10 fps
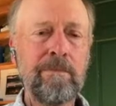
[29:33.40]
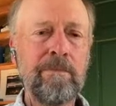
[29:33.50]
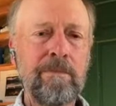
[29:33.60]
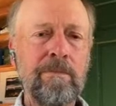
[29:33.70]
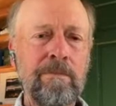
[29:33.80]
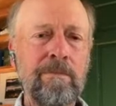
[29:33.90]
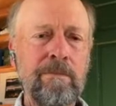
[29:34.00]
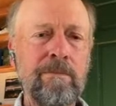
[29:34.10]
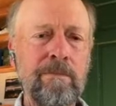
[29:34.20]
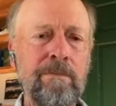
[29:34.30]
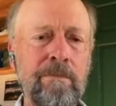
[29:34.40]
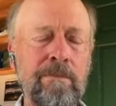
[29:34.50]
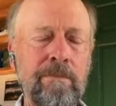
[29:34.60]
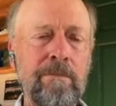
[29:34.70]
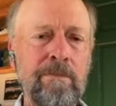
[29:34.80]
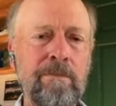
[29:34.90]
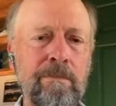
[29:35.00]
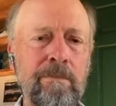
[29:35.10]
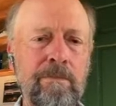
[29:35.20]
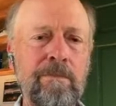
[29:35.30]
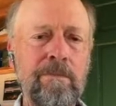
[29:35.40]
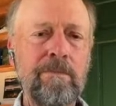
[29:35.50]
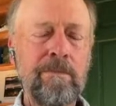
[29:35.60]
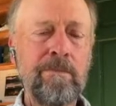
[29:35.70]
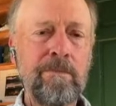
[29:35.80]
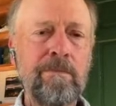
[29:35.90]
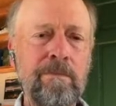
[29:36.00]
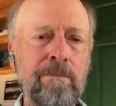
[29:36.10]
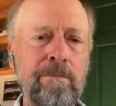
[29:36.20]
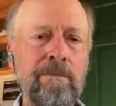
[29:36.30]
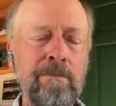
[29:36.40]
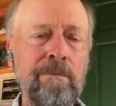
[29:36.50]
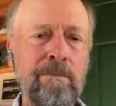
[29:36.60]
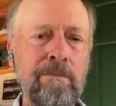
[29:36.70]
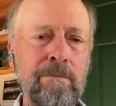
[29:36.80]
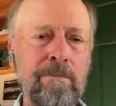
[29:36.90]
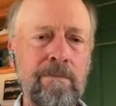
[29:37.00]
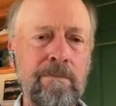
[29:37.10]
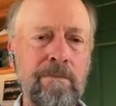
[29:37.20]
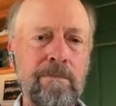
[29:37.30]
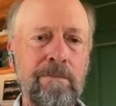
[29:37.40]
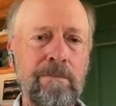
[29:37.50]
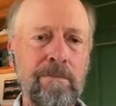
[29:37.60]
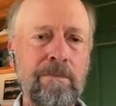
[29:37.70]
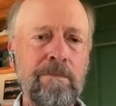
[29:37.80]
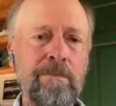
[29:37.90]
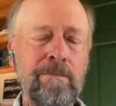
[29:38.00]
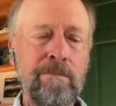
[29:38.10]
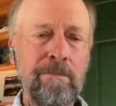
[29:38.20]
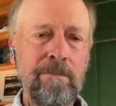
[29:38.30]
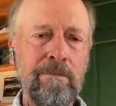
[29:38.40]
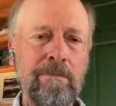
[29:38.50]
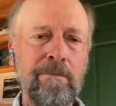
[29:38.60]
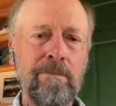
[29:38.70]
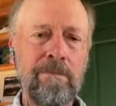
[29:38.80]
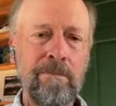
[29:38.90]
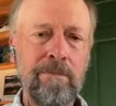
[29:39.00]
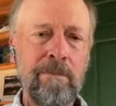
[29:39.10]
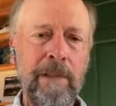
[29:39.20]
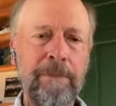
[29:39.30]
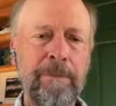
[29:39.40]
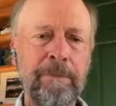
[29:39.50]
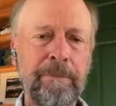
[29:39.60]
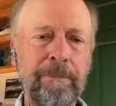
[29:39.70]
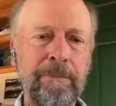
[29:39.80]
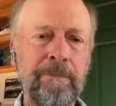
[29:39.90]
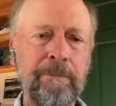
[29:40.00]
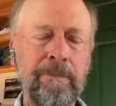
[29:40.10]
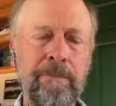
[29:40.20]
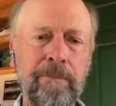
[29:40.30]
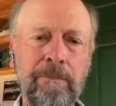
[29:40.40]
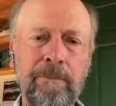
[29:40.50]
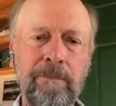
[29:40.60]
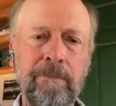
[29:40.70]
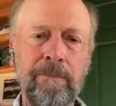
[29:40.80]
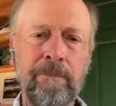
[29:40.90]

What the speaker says: No words are spoken by the person on screen.